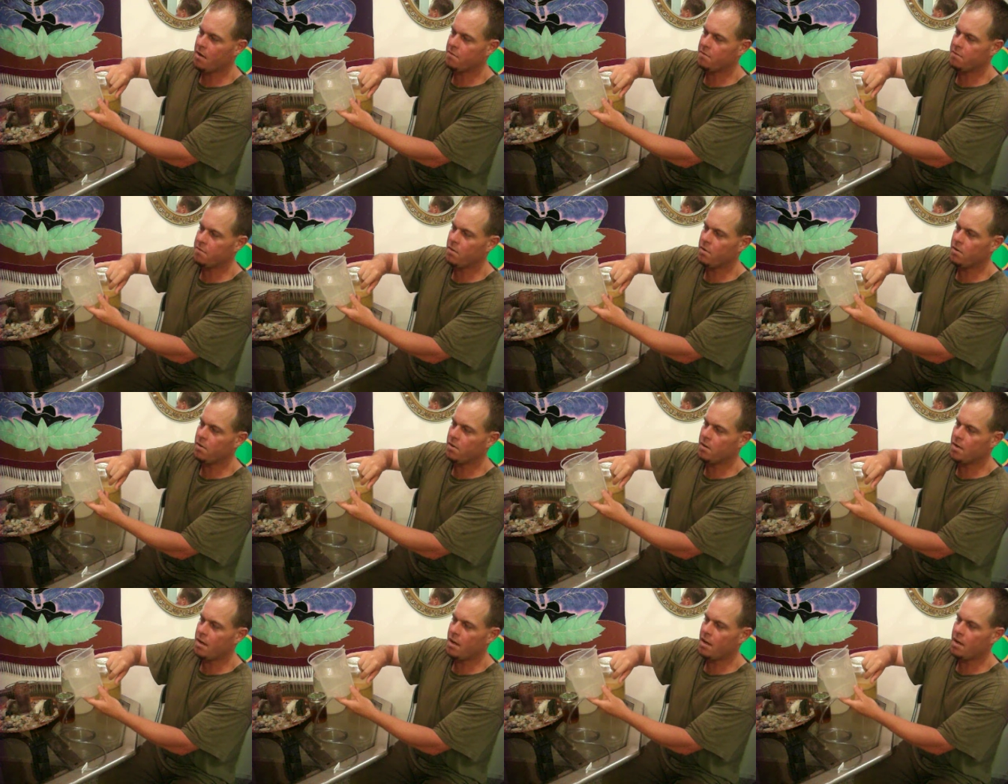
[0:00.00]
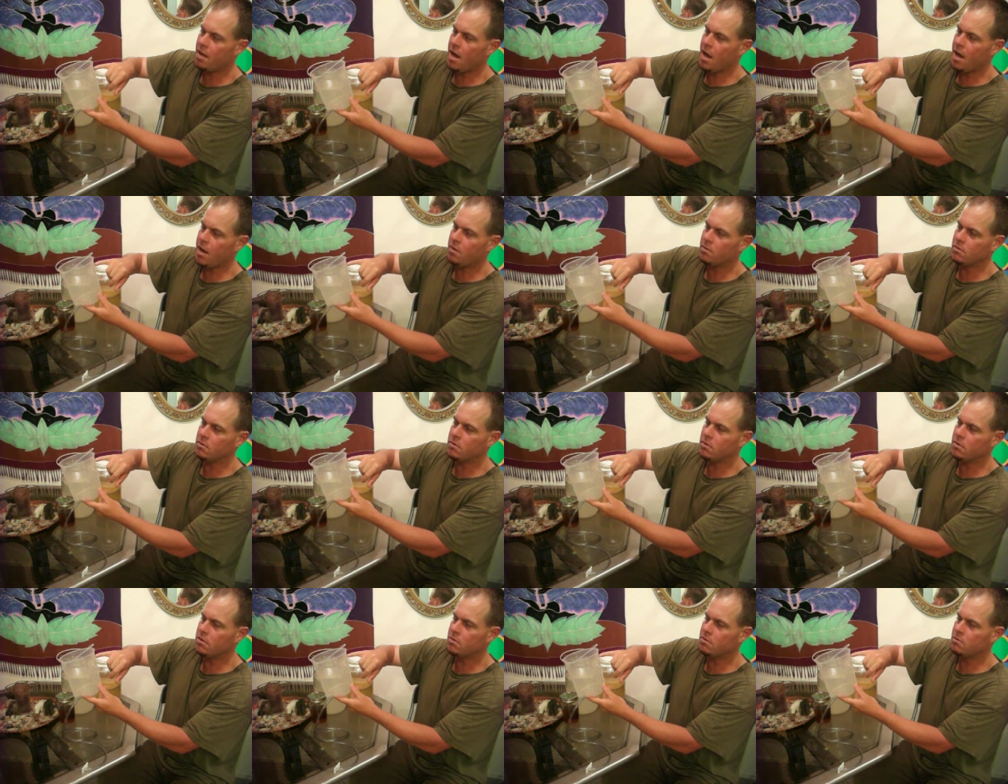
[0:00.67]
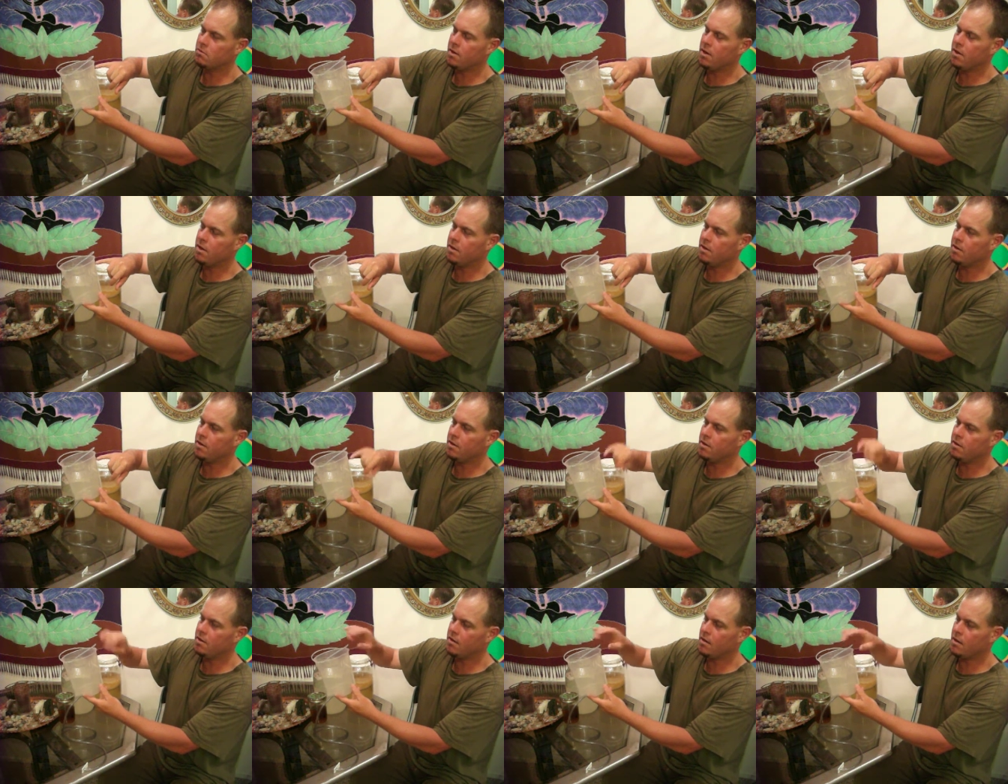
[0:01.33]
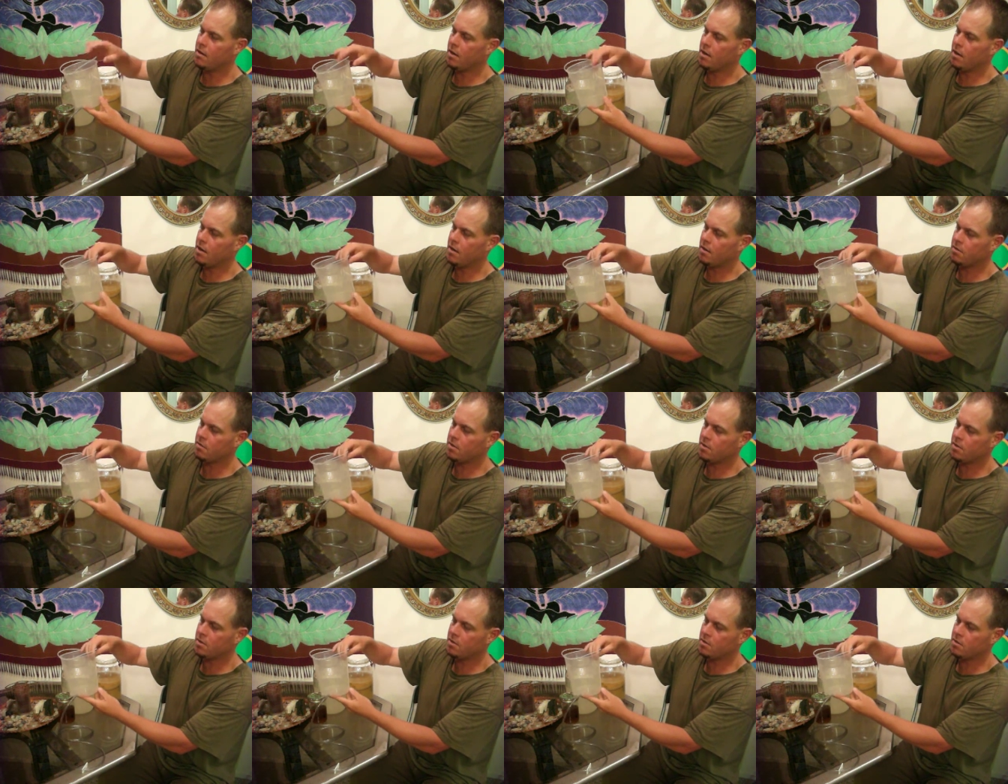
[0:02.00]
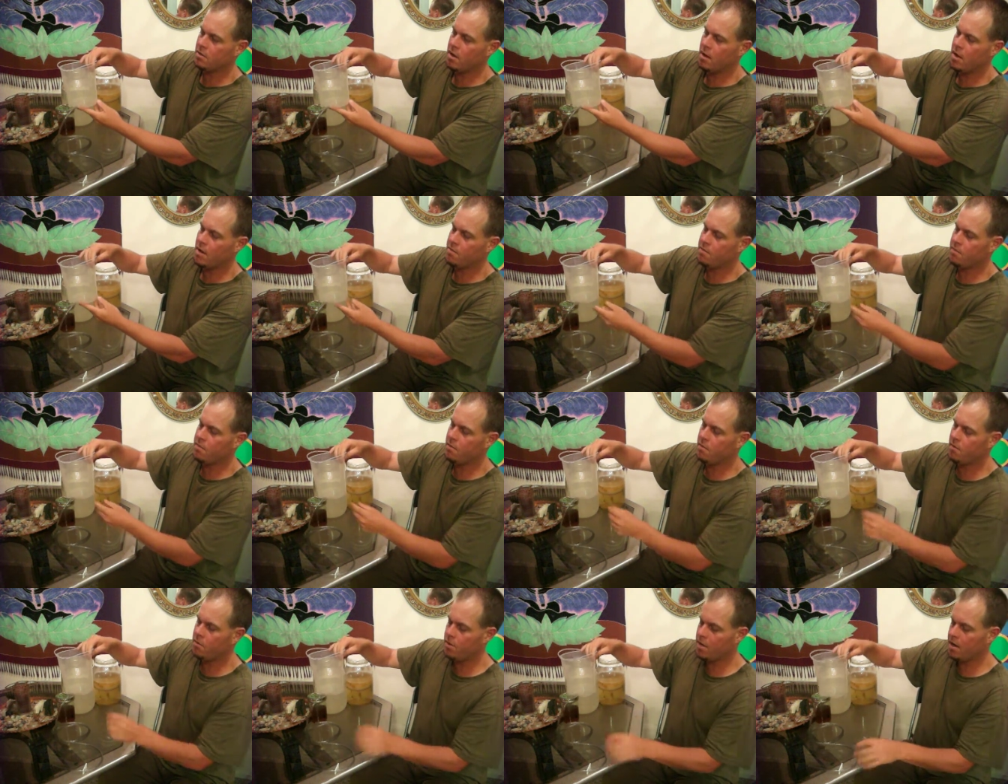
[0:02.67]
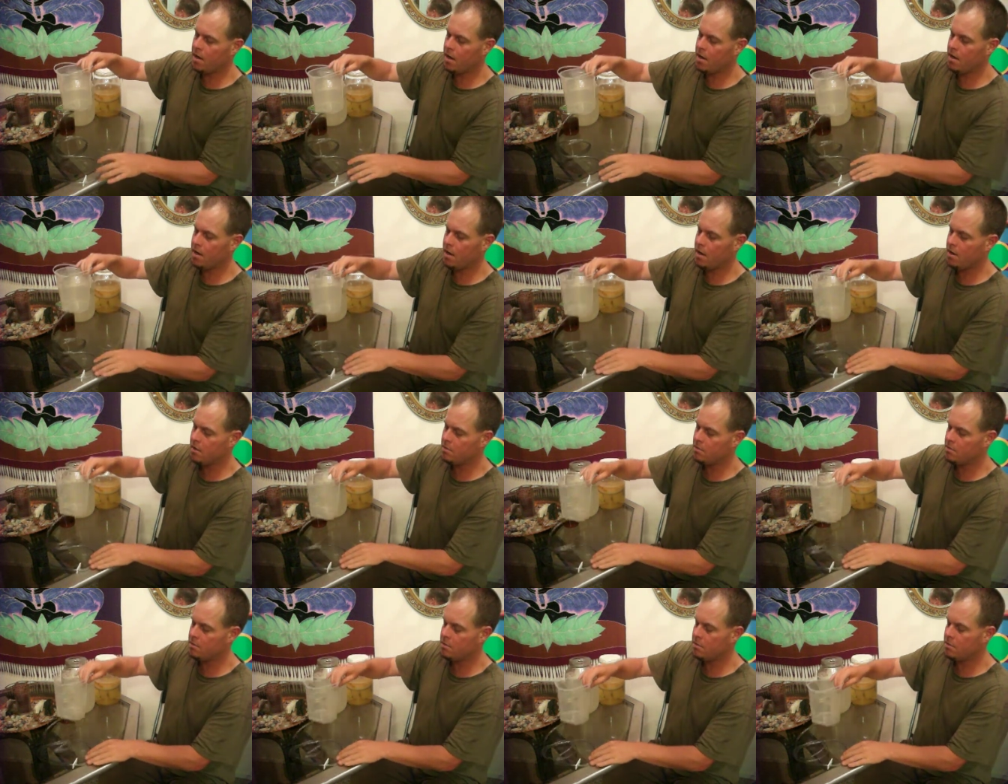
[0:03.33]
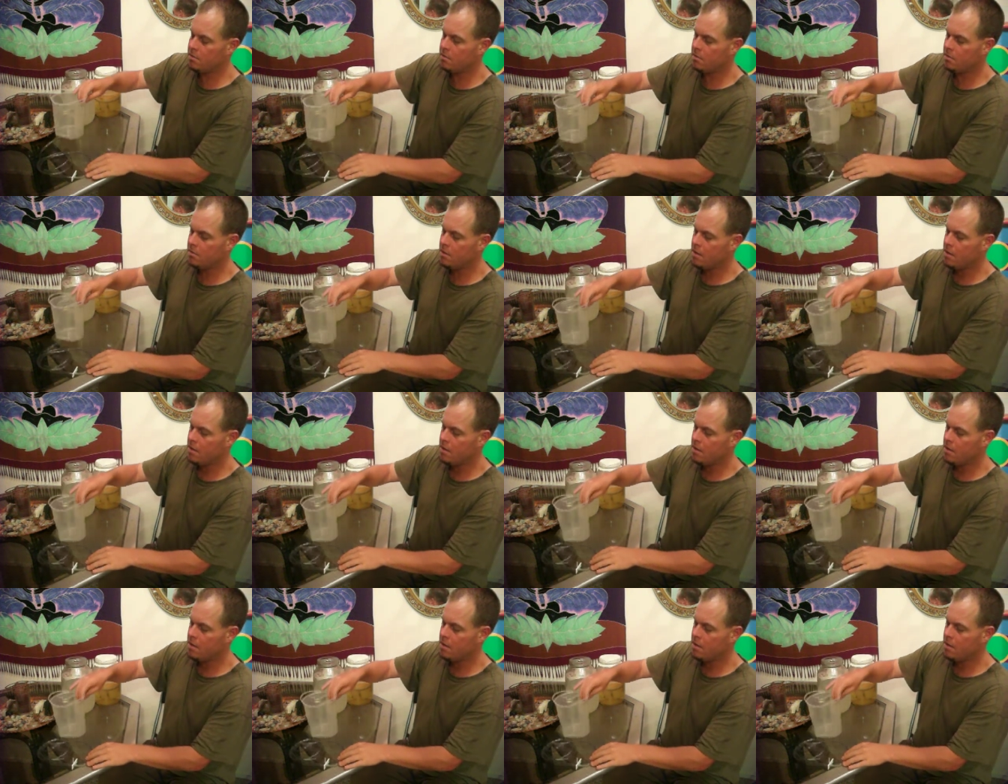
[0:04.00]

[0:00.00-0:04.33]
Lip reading: 48 ounces right here to the top, 48 ounces,